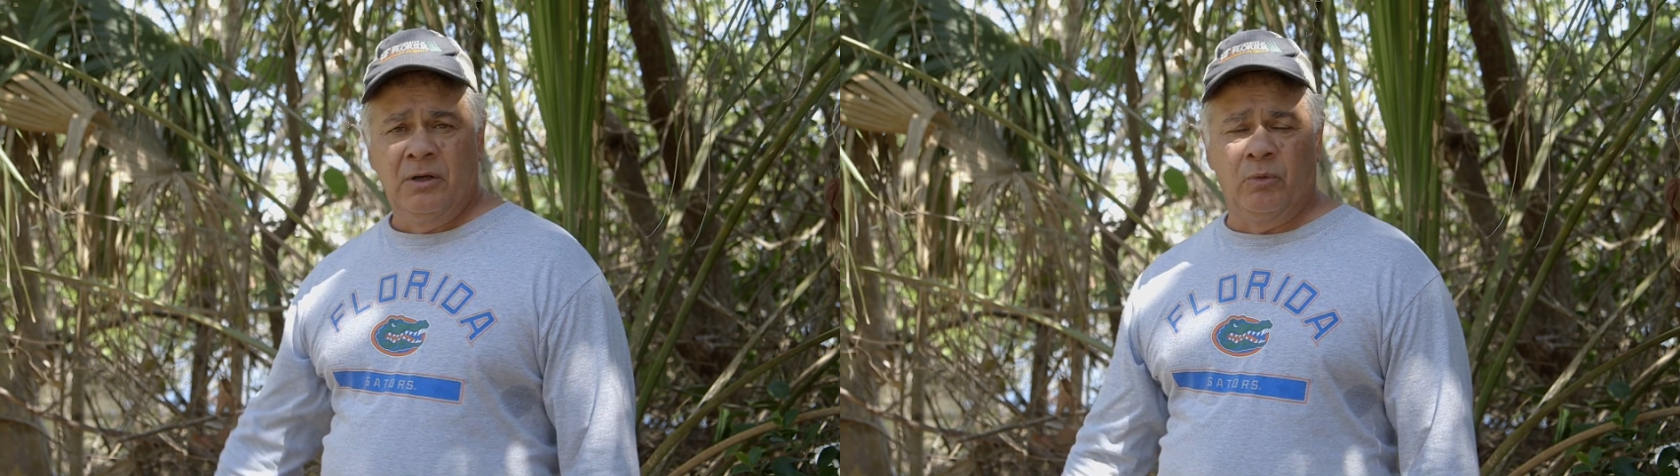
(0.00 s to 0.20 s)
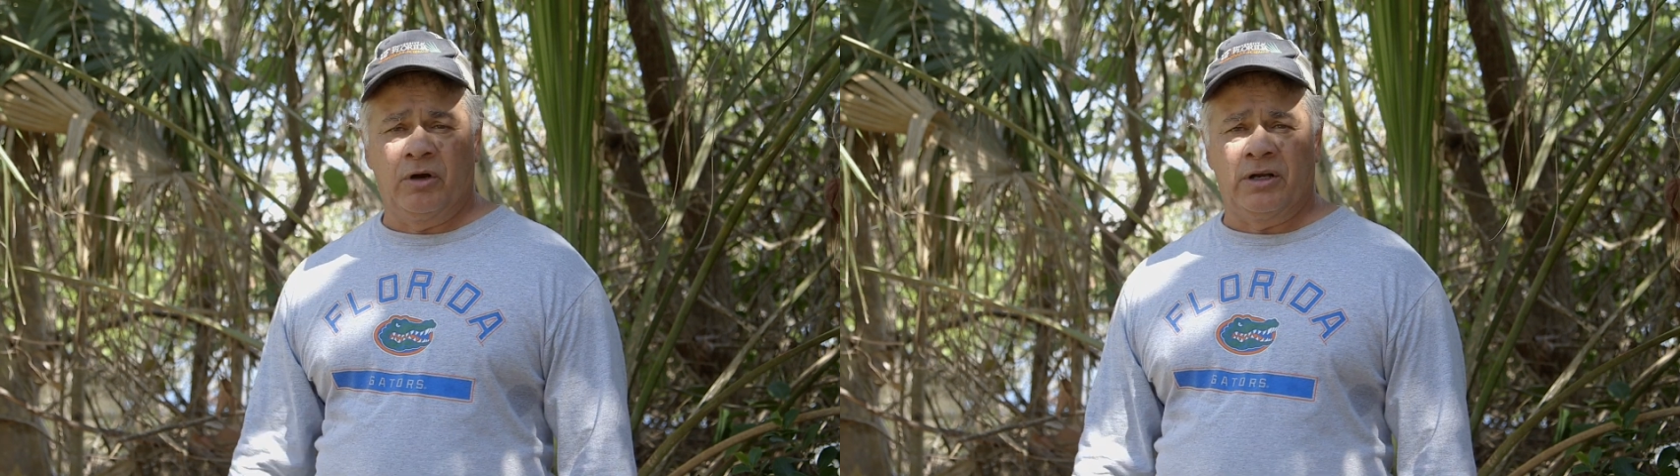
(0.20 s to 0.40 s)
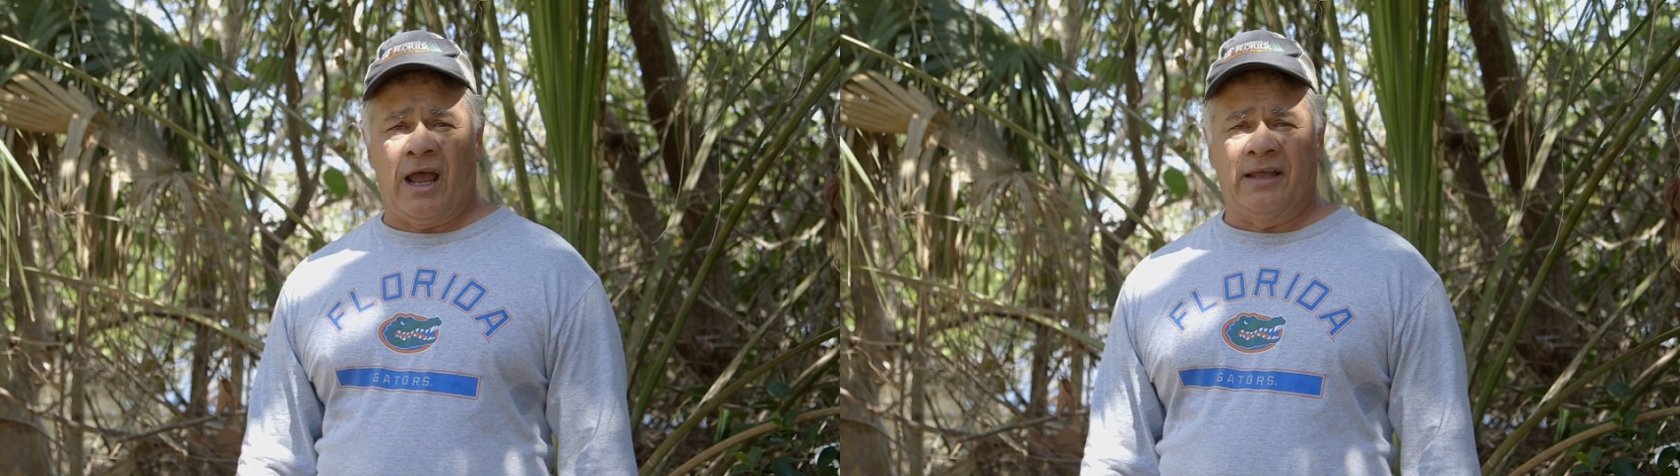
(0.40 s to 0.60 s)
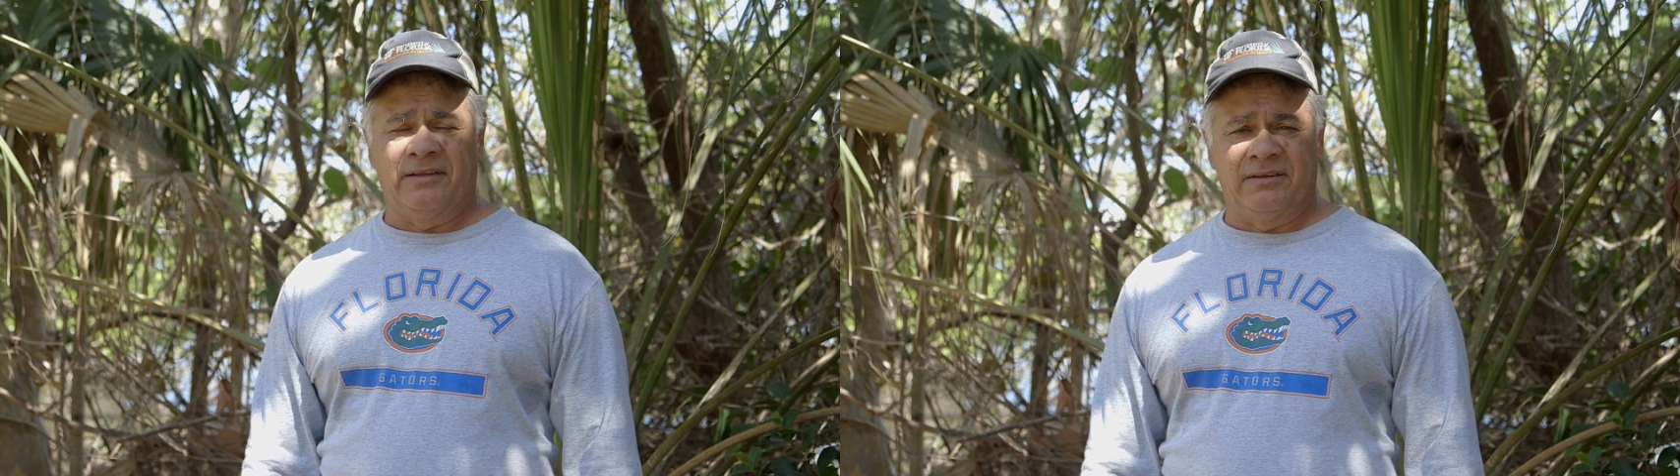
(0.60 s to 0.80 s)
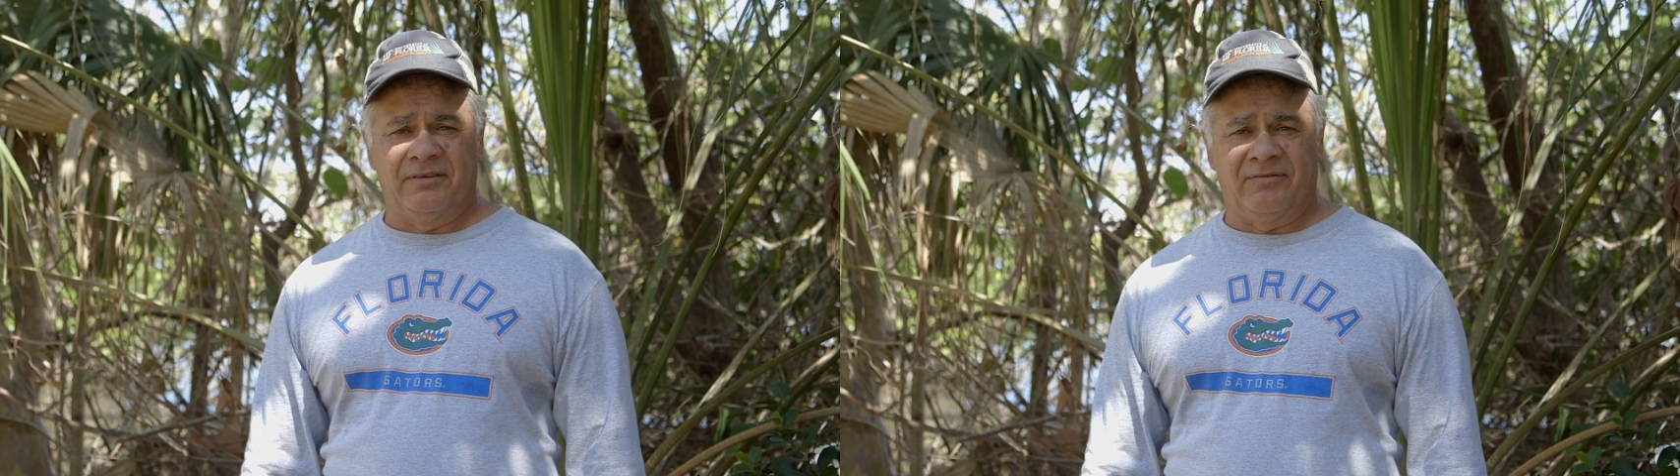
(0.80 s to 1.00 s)
We're going to
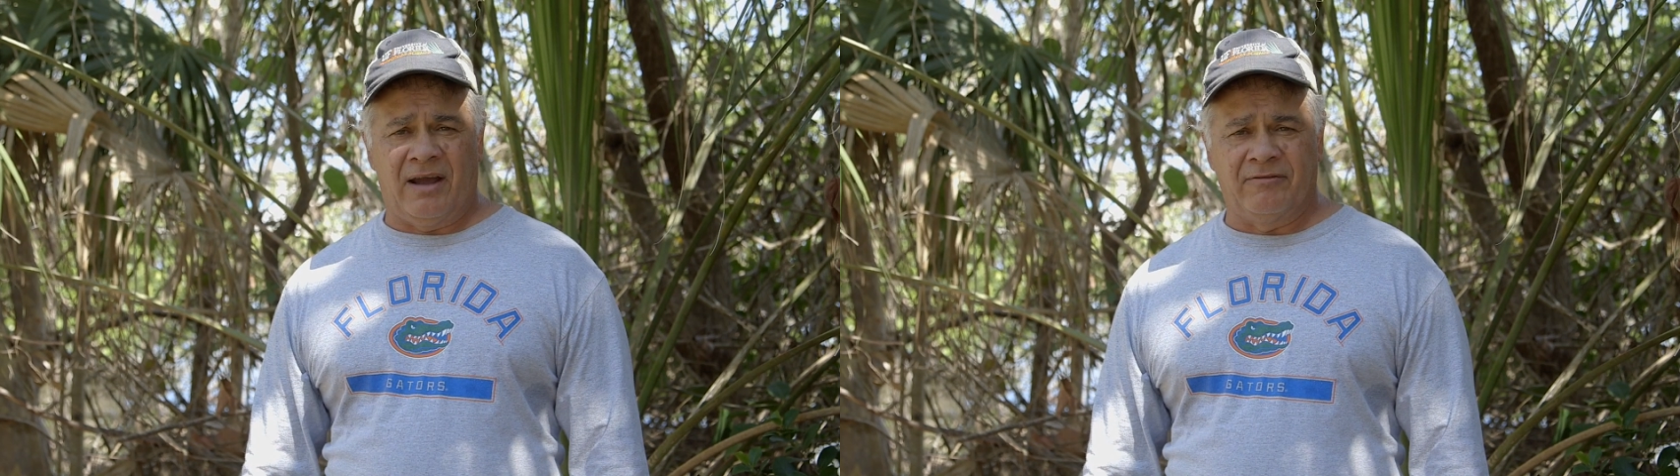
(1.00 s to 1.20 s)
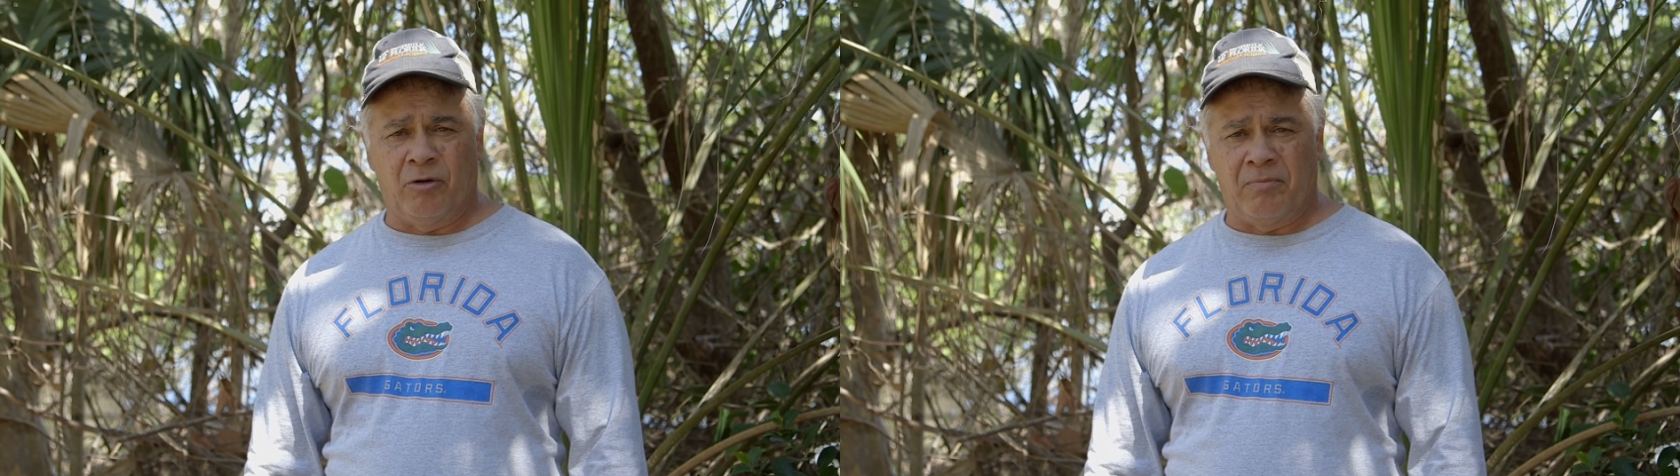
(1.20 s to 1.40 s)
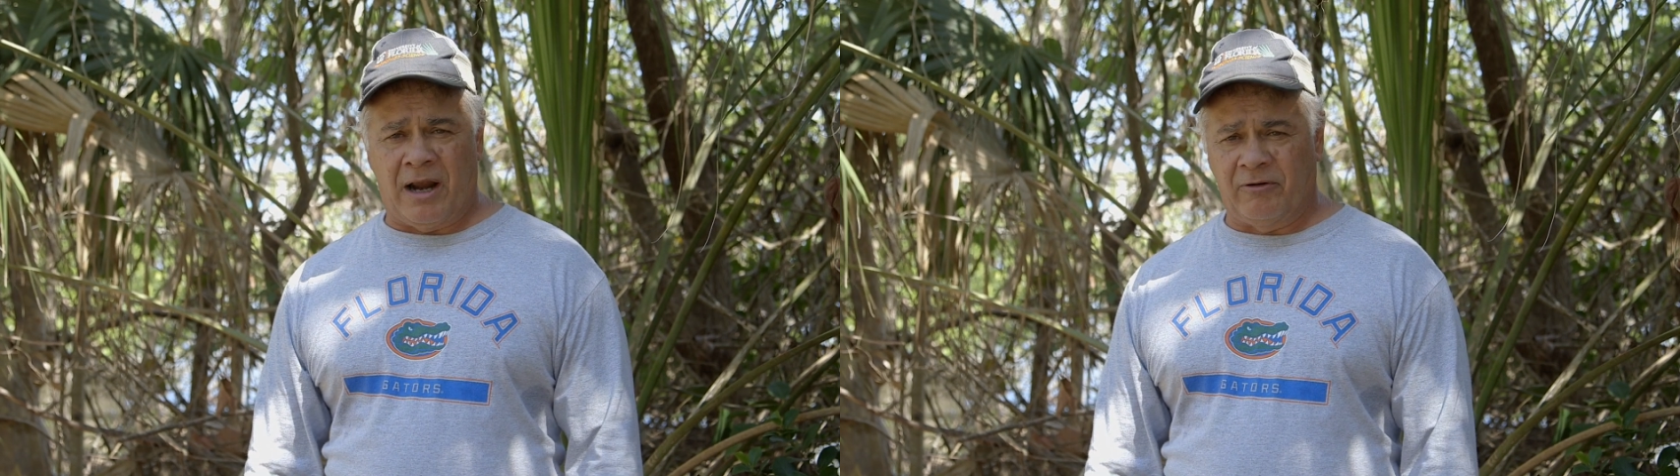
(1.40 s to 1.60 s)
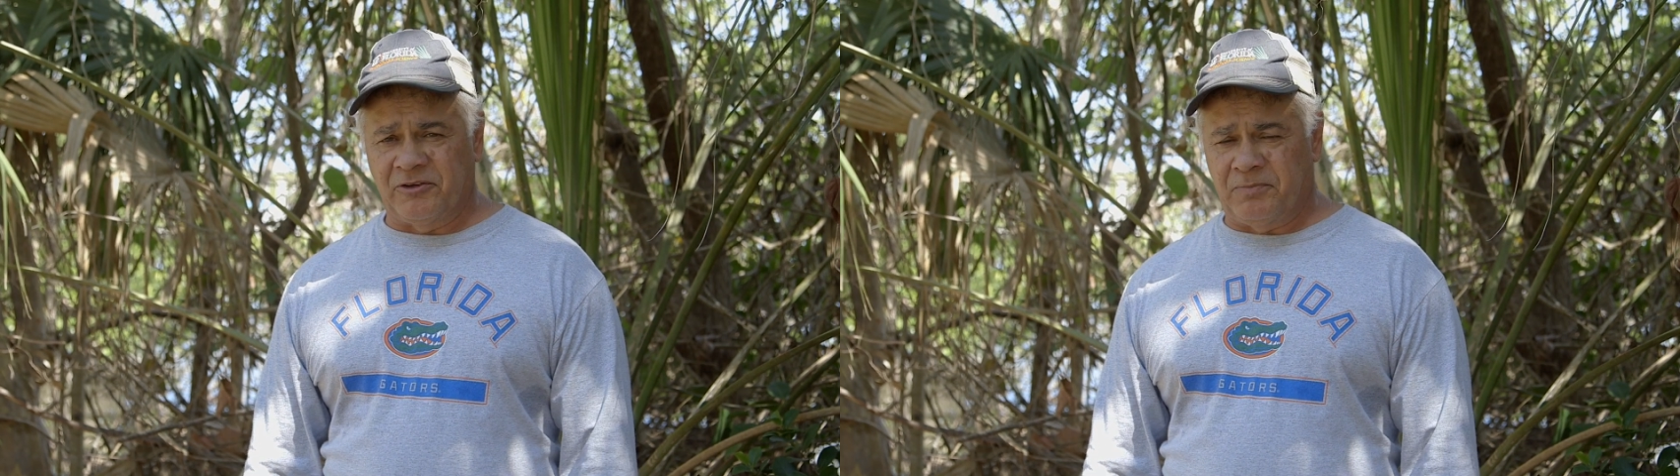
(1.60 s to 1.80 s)
identify no mangrove